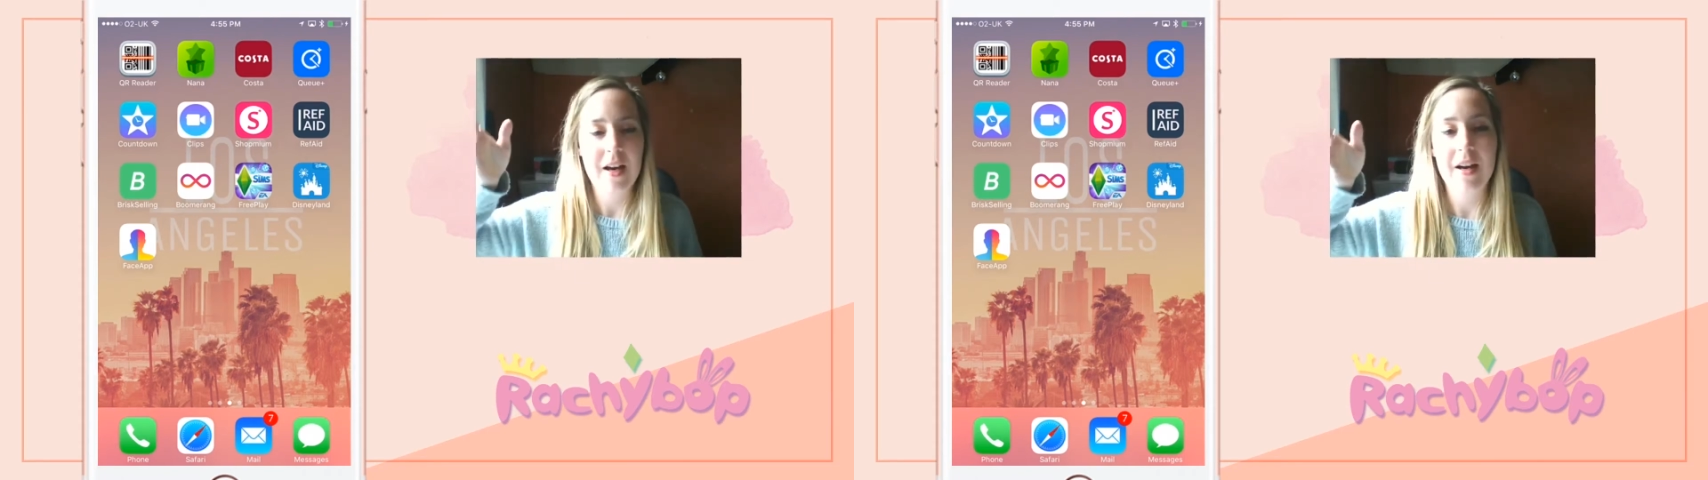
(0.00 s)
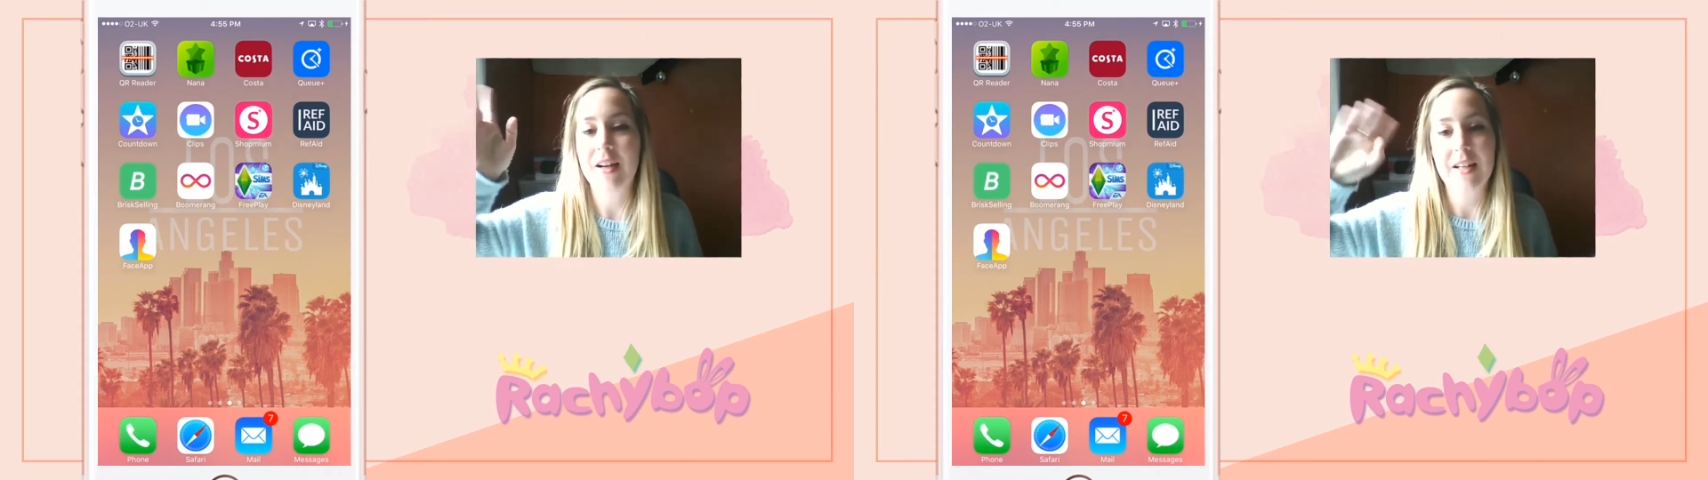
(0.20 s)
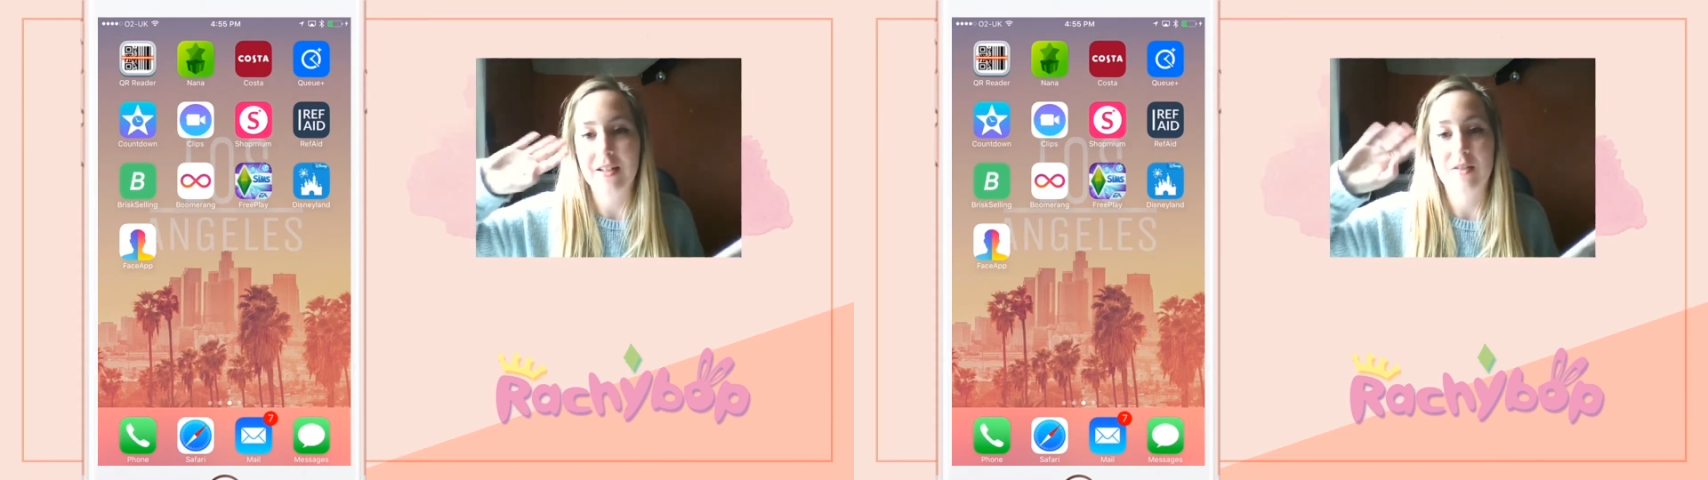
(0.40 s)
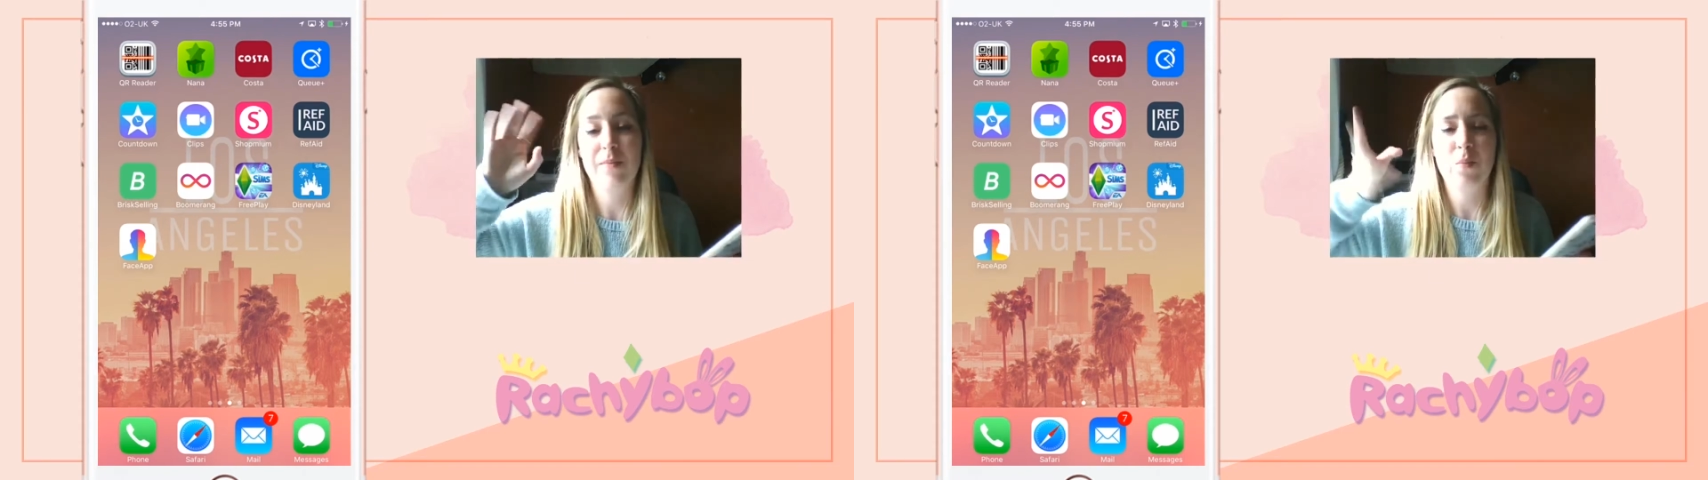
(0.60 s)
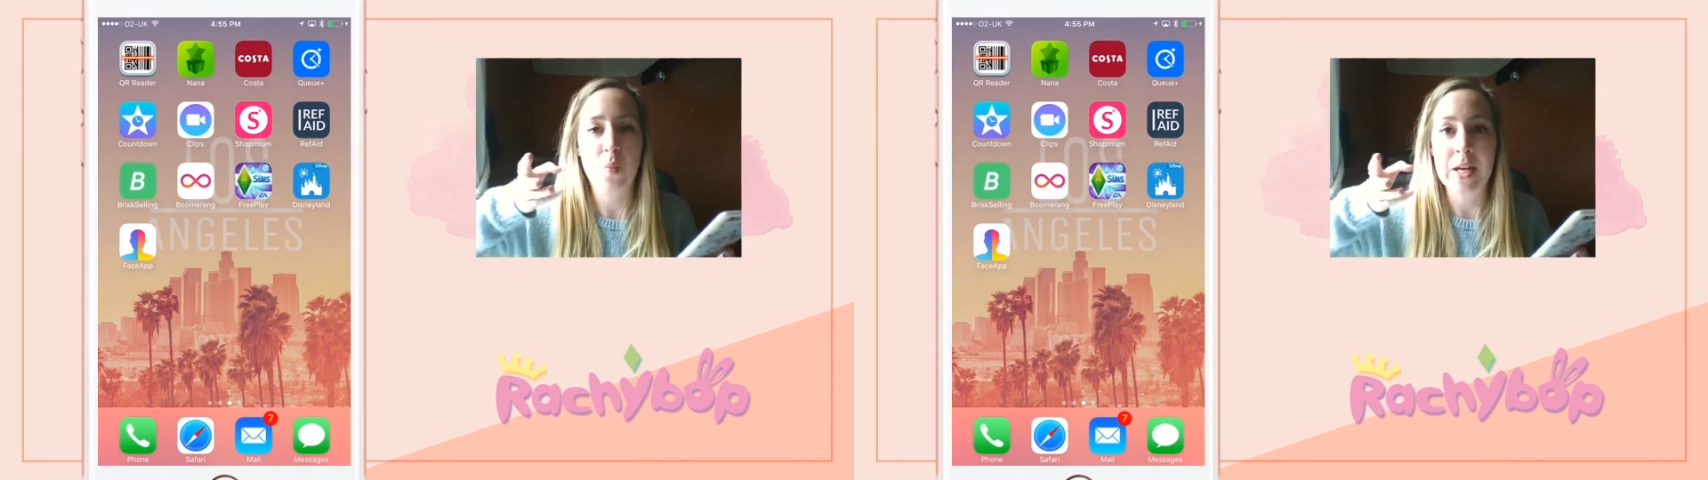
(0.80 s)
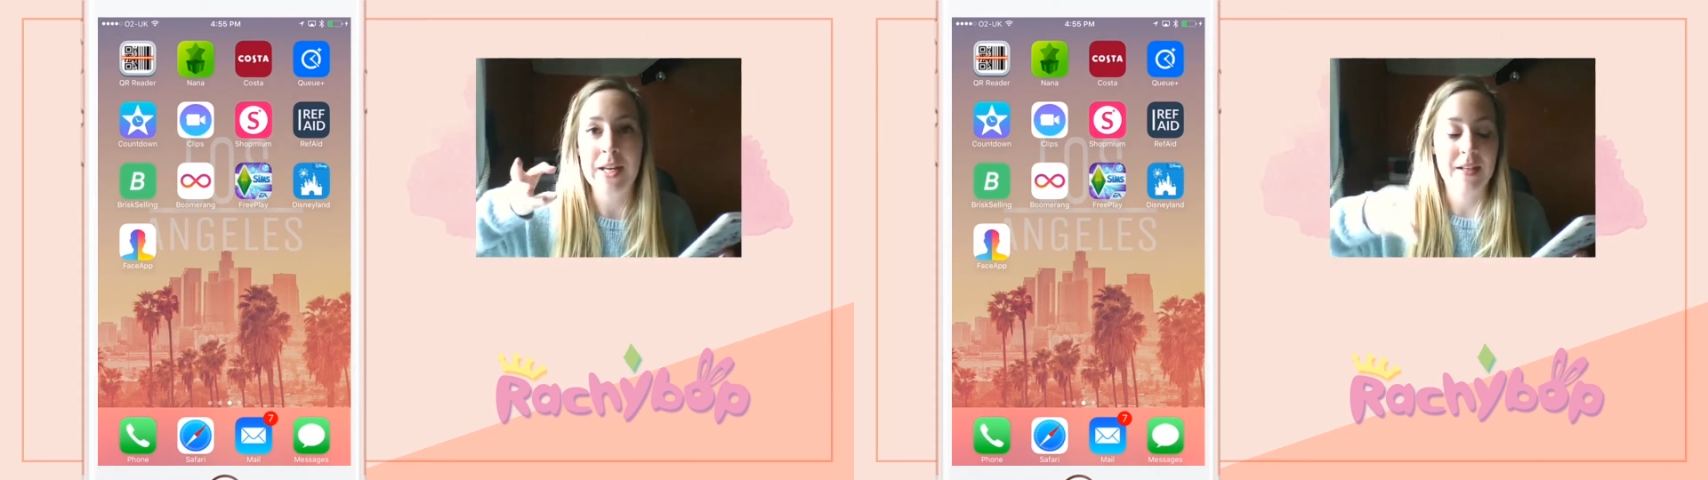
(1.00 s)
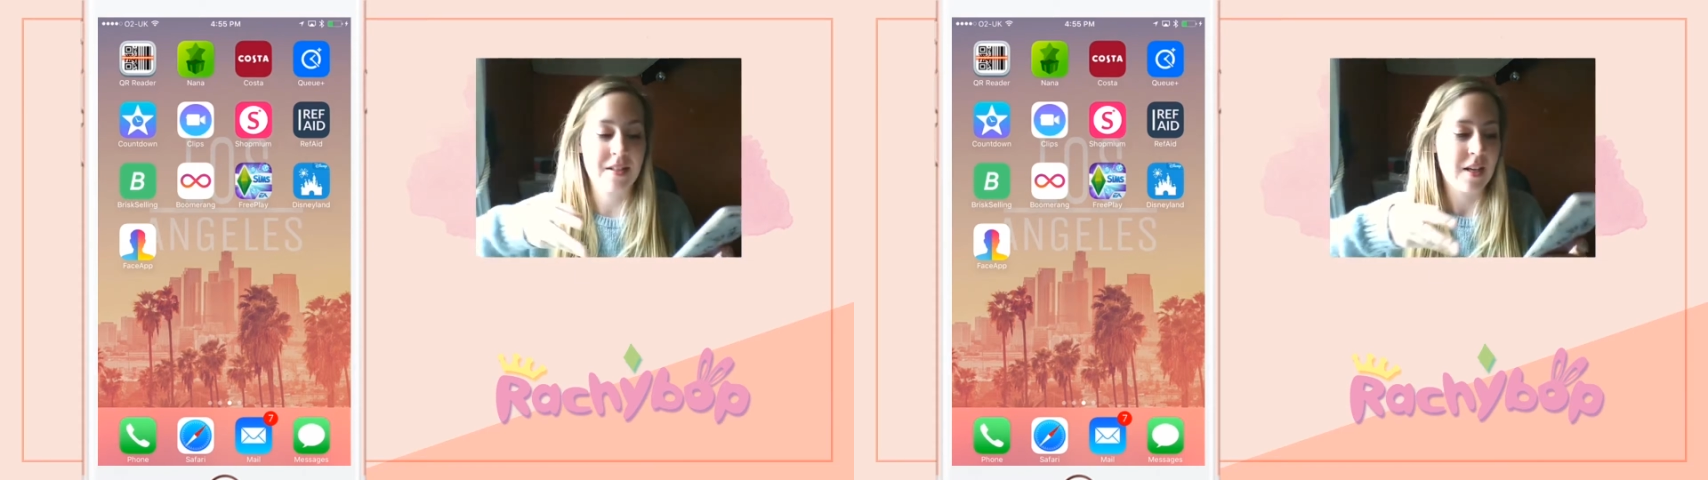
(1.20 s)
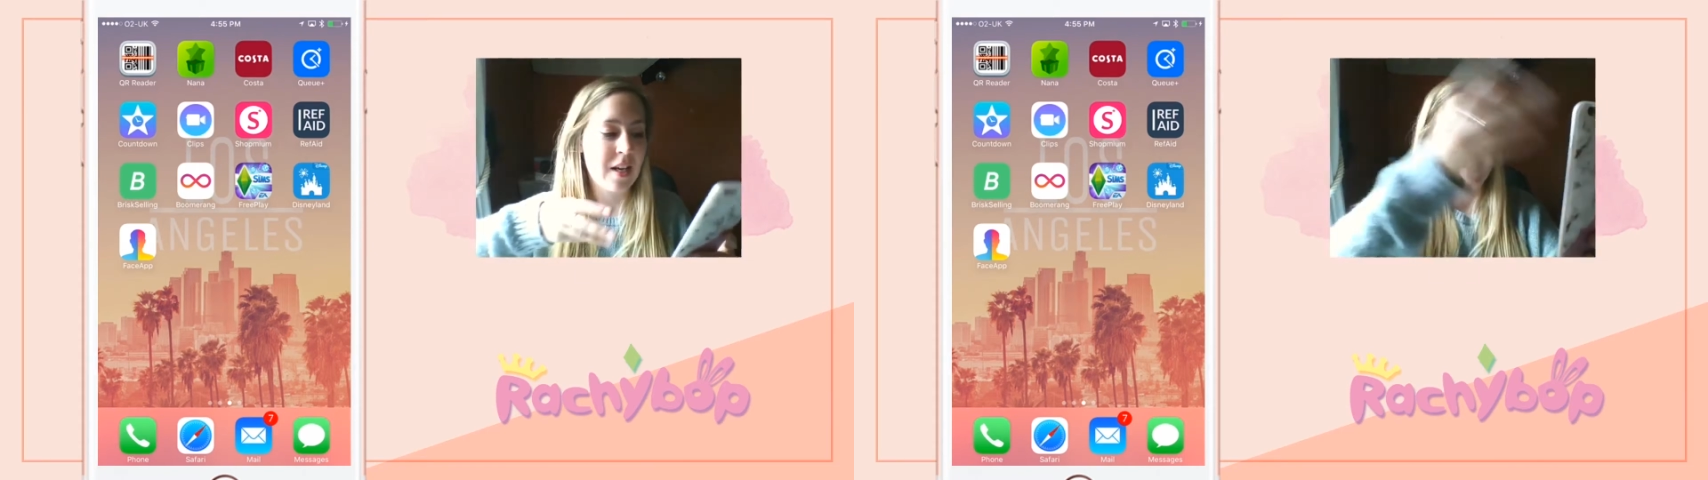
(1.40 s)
uh, it's weird.